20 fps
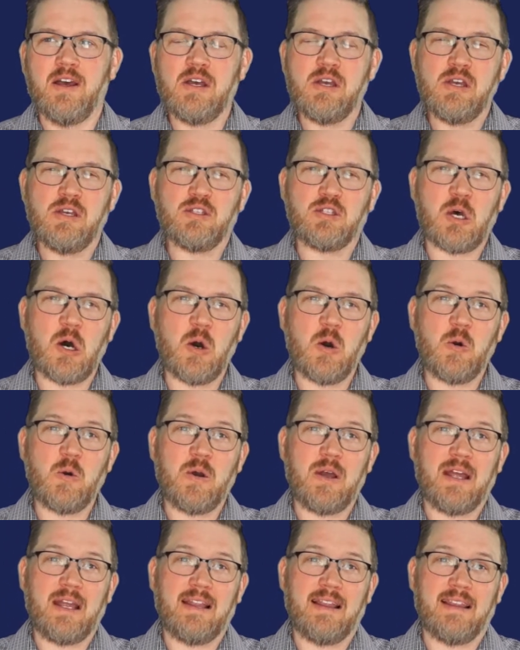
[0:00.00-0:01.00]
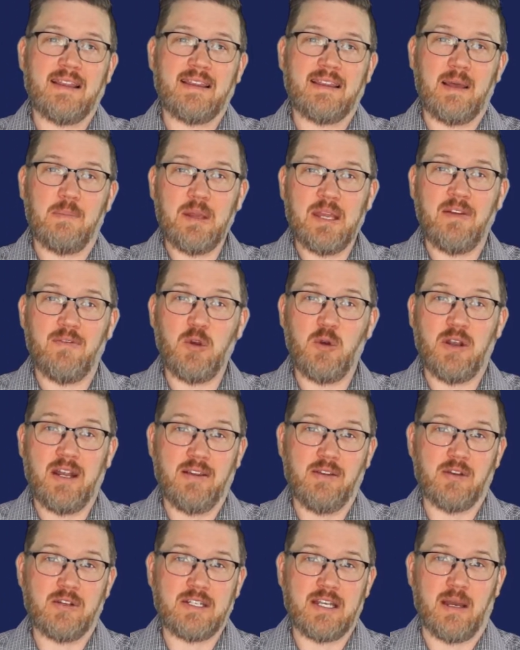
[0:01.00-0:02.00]
So let me give you
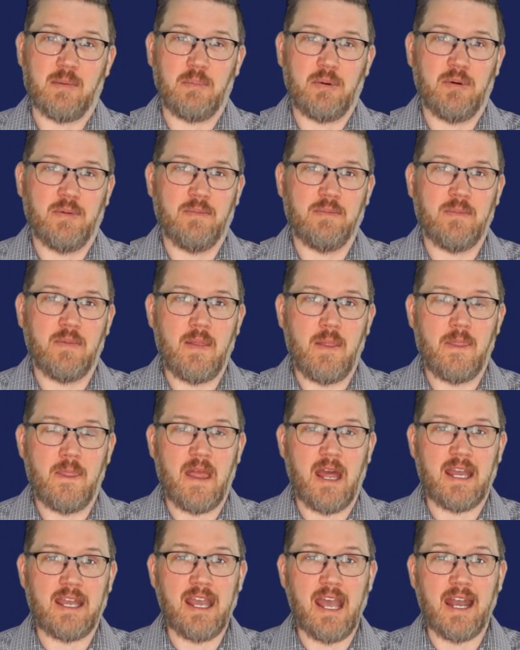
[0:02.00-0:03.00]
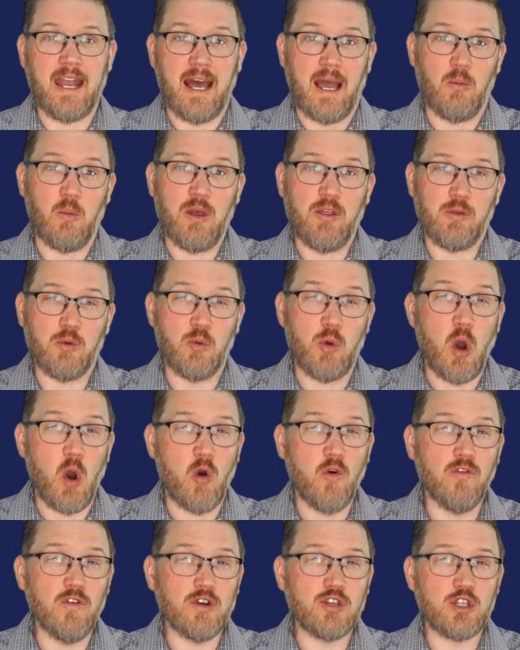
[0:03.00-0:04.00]
another example. Again, I went through
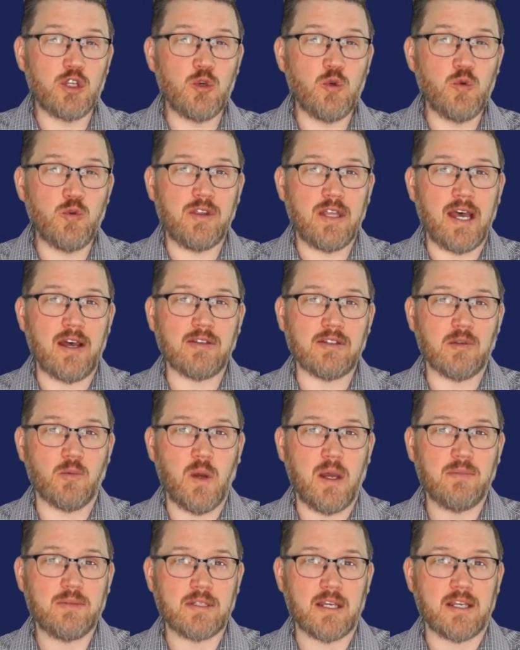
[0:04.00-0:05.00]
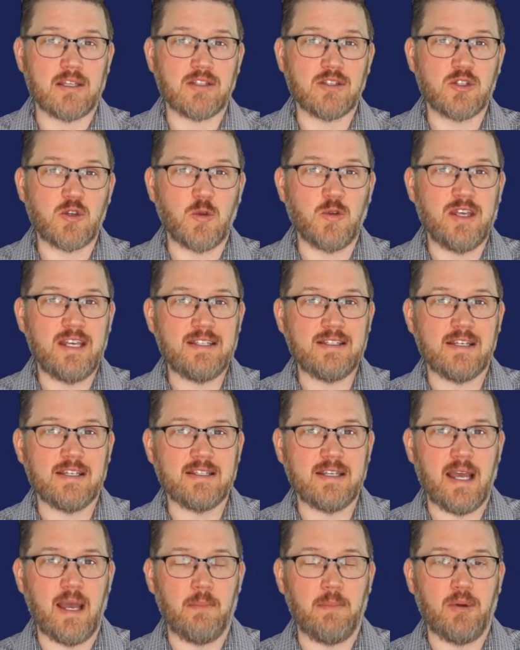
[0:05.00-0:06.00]
over 2,000 websites. So these
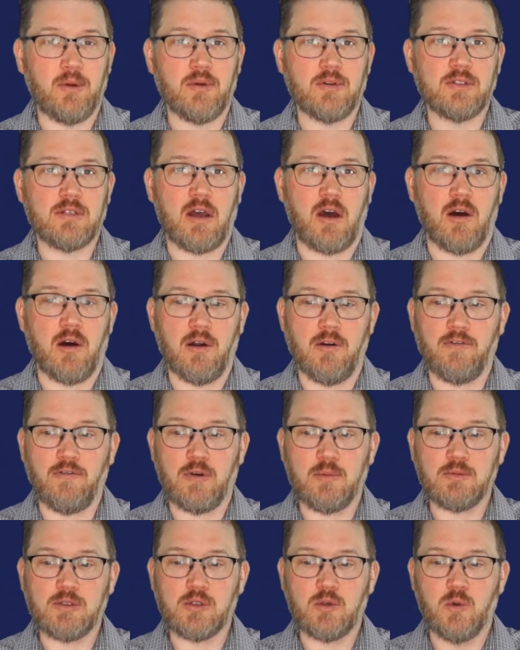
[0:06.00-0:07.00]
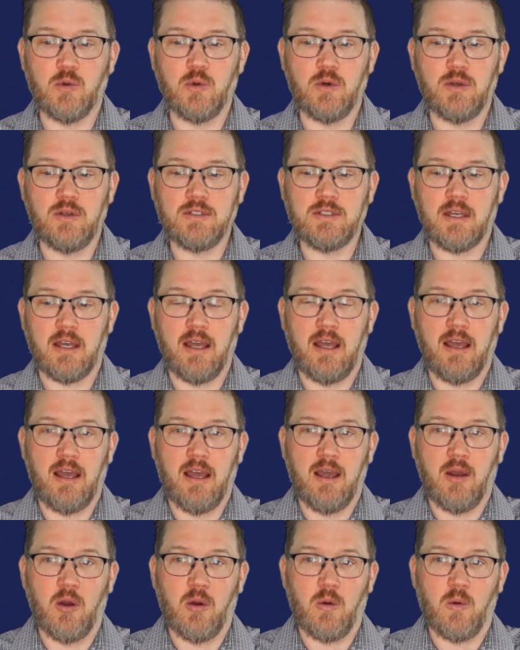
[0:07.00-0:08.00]
examples are from schools
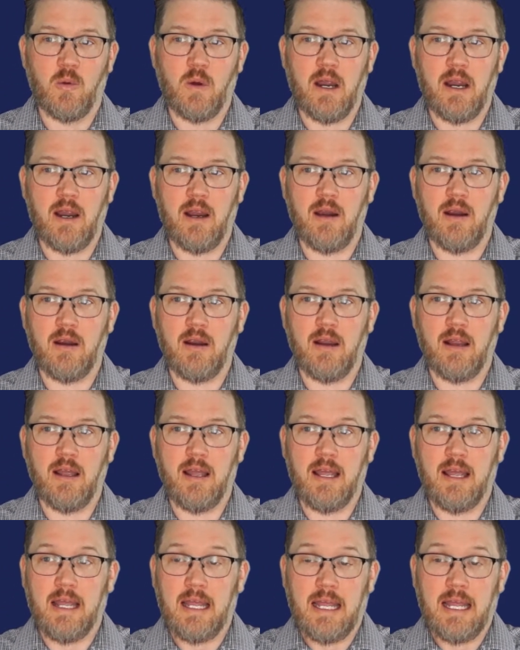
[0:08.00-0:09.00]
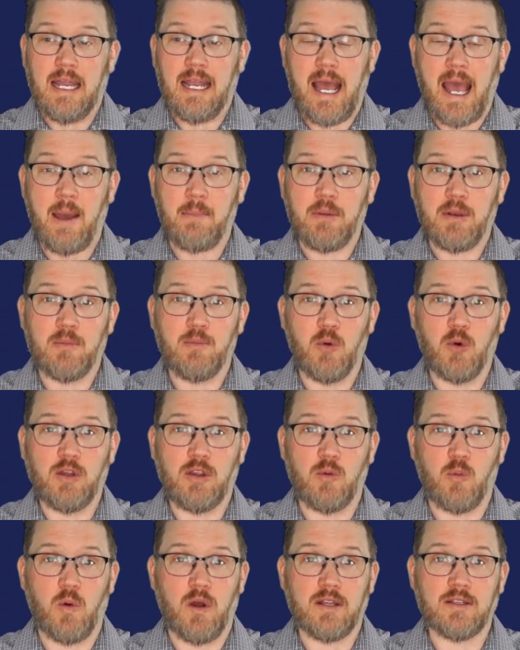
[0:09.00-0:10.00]
where it happened more
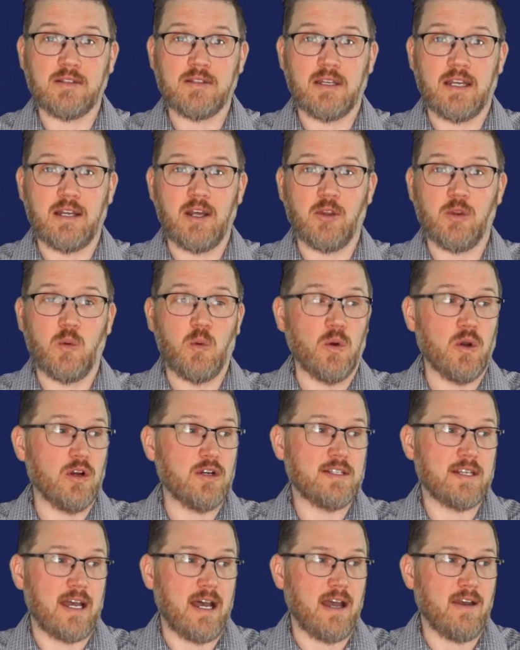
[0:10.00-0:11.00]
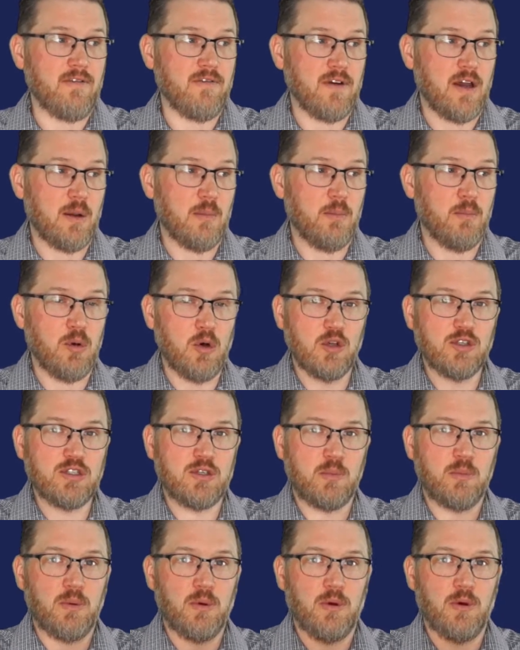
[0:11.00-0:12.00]
than once. In other words, I found
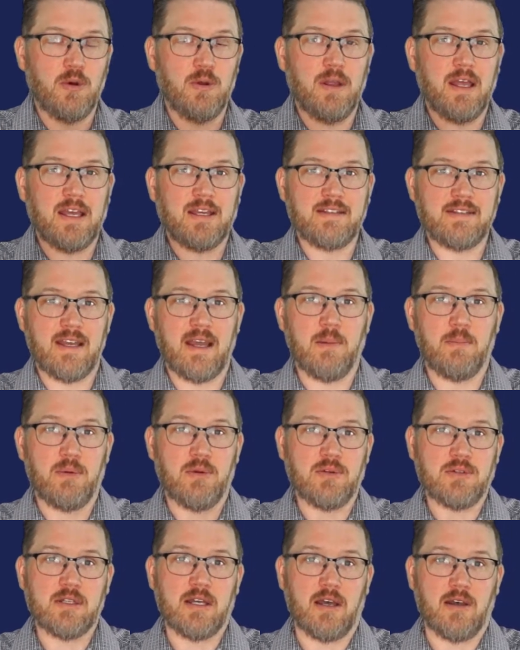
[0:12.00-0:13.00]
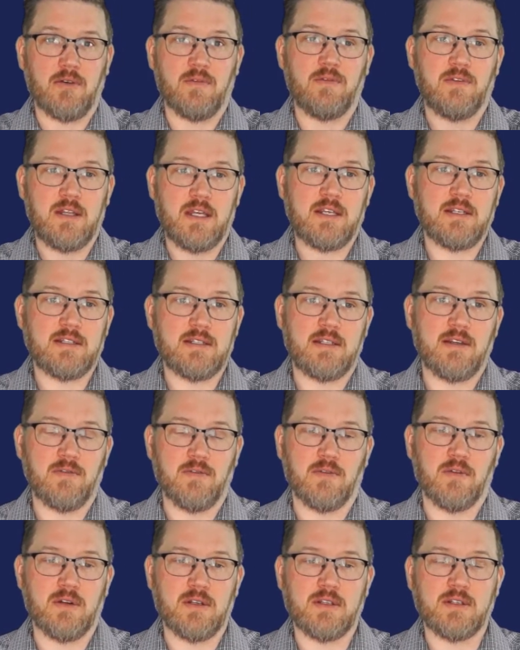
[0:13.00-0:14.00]
multiple examples of these
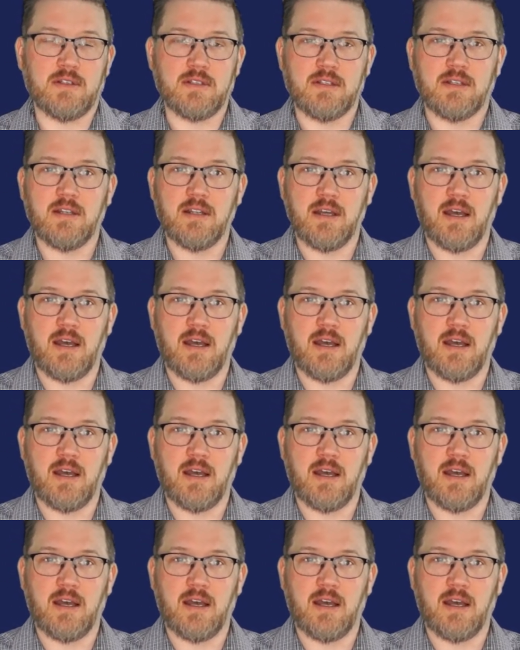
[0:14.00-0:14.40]
different